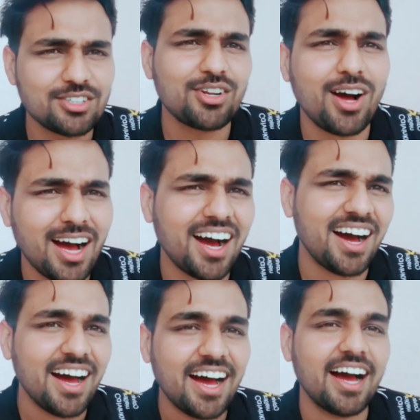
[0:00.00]
you know.
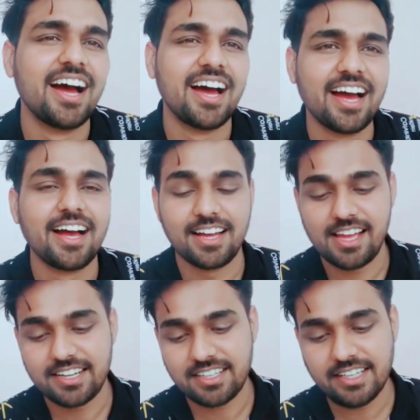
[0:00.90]

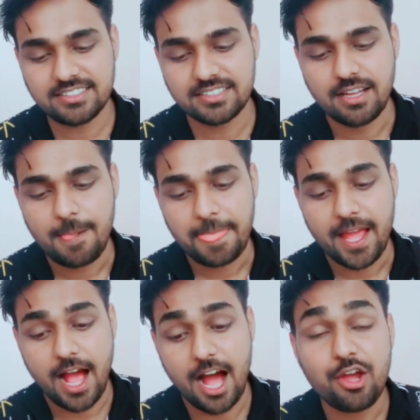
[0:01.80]
And guys,
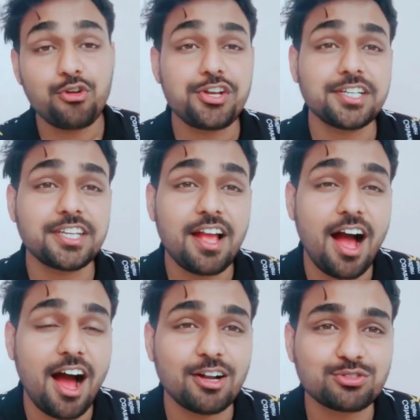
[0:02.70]
Ayu Ting Ting
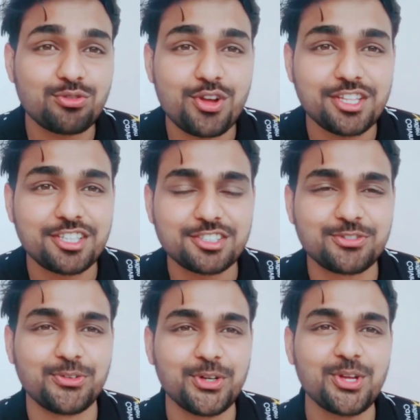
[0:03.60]
also in this
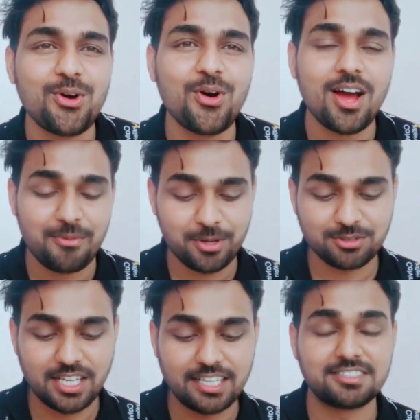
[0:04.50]
video,
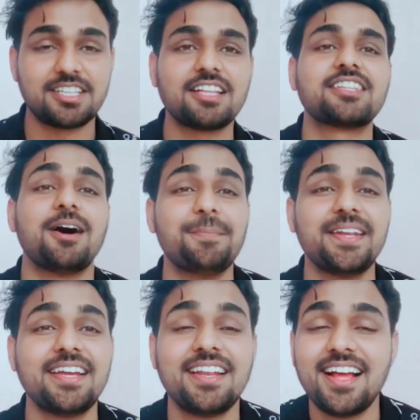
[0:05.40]
because I saw
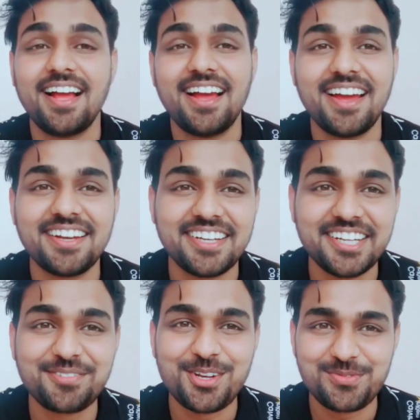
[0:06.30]
thumbnail and
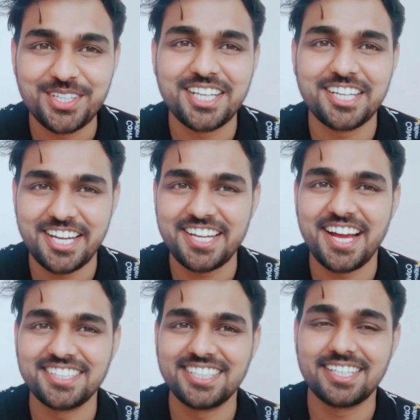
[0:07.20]
it will be great,
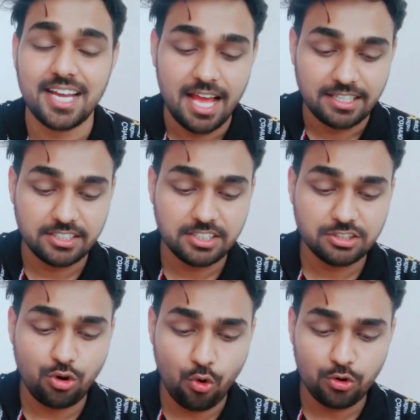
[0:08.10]
I think. This
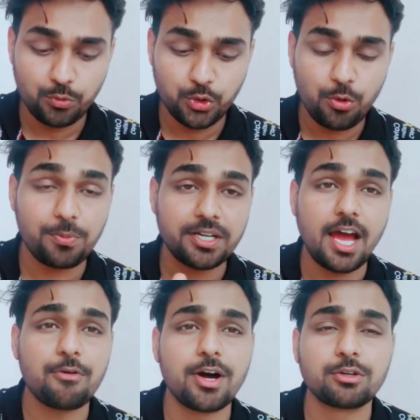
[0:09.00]
is the old video, but
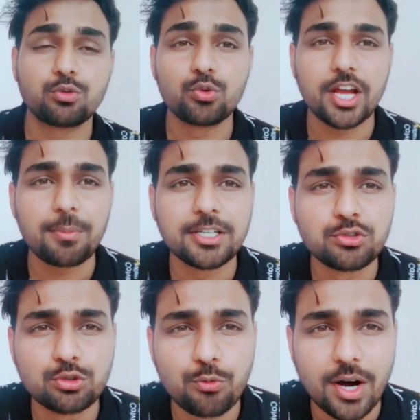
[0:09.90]
I want to recommend
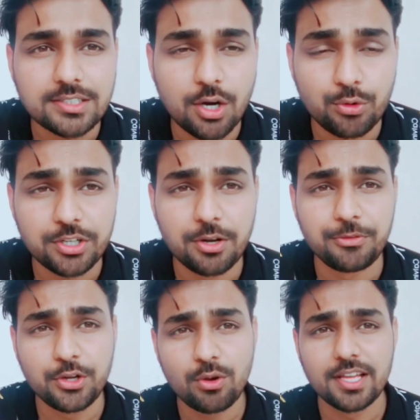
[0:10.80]
you to watch the original
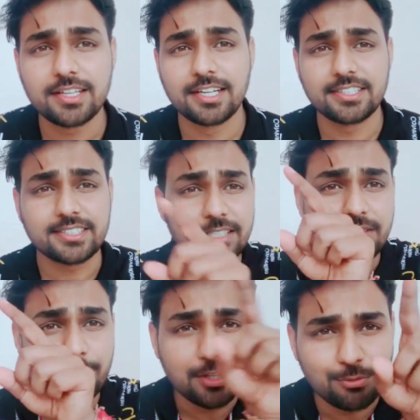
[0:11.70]
video. Link in
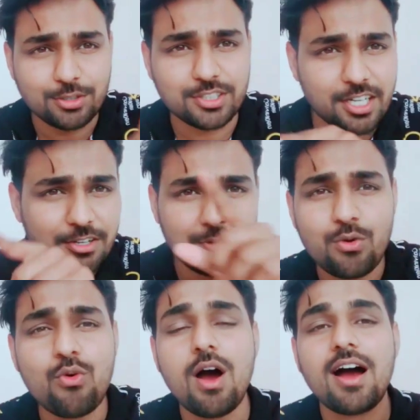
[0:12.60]
description with full screen
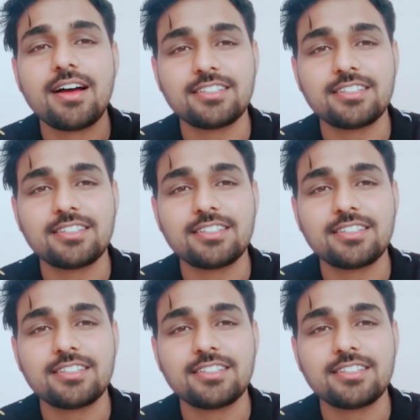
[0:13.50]
view.